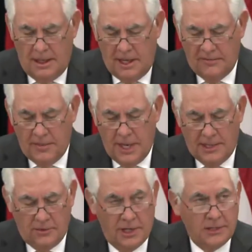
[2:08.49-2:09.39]

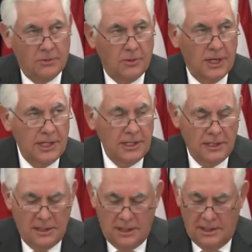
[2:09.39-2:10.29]
FBI Director Wray
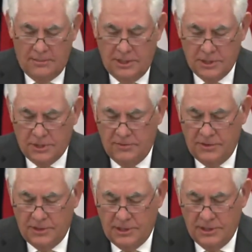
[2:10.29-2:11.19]
and Minister of
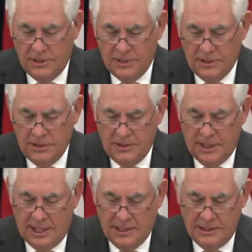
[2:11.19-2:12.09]
Interior
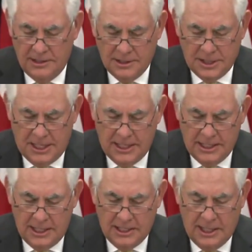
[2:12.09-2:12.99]
Khalid
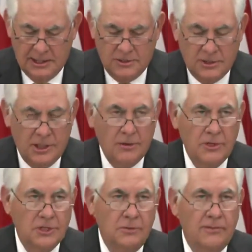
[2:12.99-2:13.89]
signed a
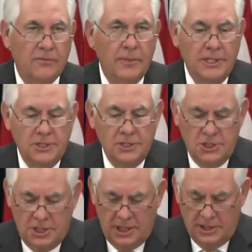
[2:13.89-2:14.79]
counterterrorism information
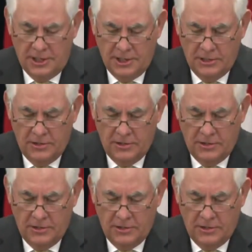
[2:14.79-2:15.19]
sharing